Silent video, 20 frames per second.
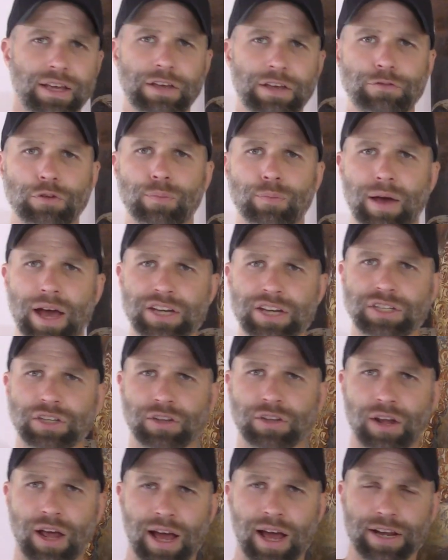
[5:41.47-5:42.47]
if you mash at
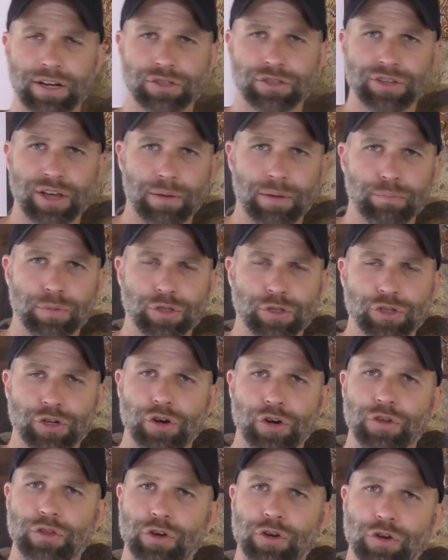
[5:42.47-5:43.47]
a higher
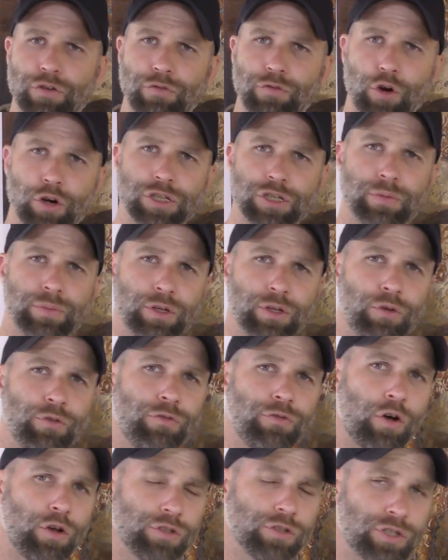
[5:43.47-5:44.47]
temperature, the conversion will go
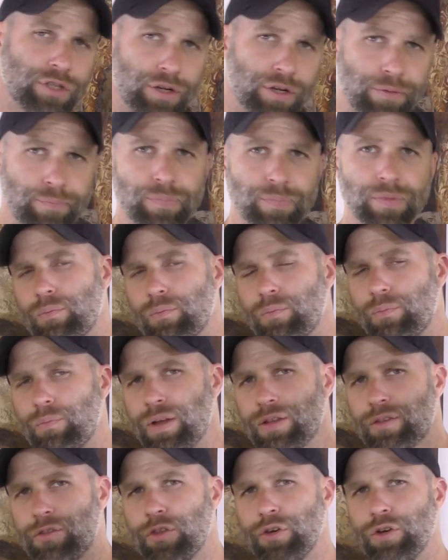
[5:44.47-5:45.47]
faster.
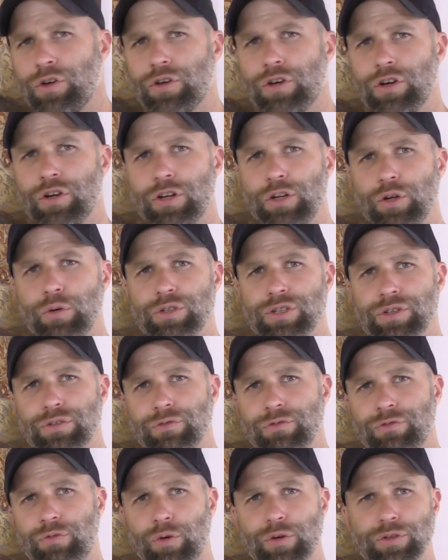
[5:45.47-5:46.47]
But the
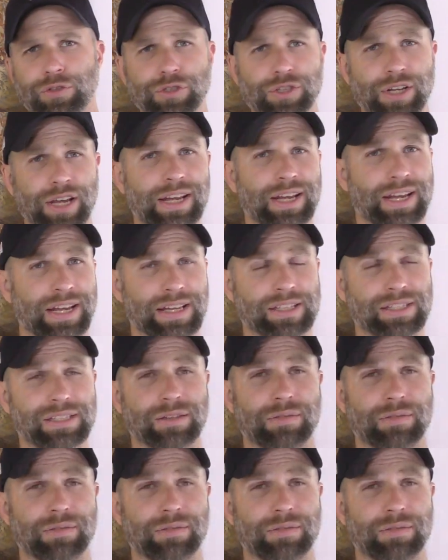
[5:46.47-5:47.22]
conclusion for today is,